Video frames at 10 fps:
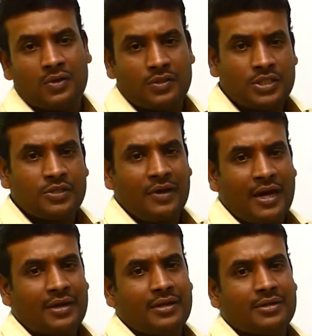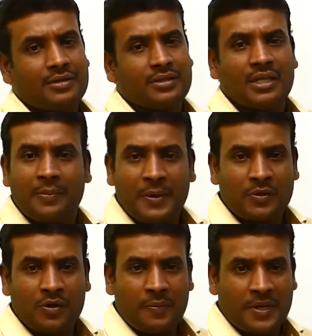This is what the
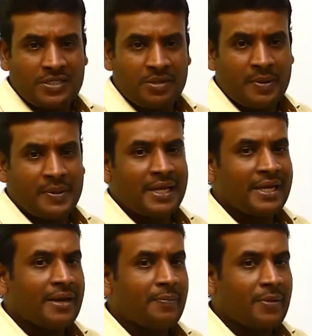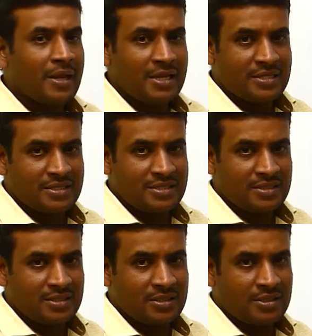particular person may be taken place
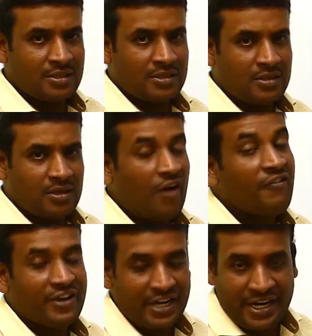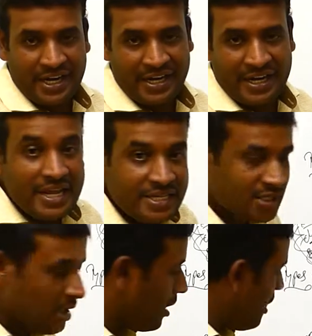of trade is
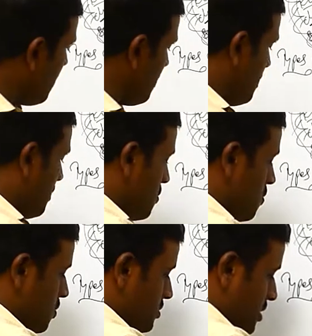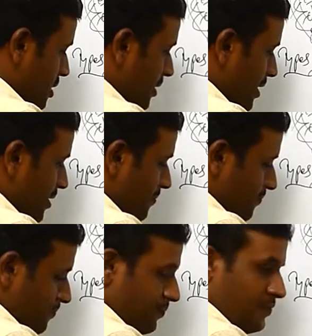called wholesale trade.
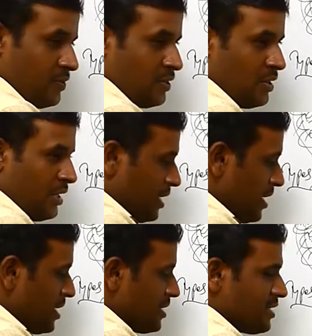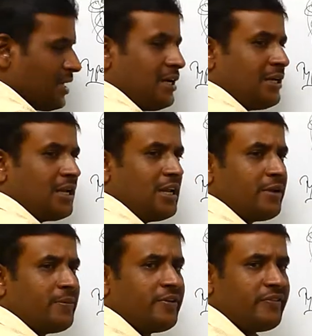He is an
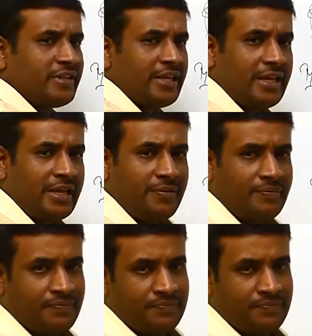interlink between the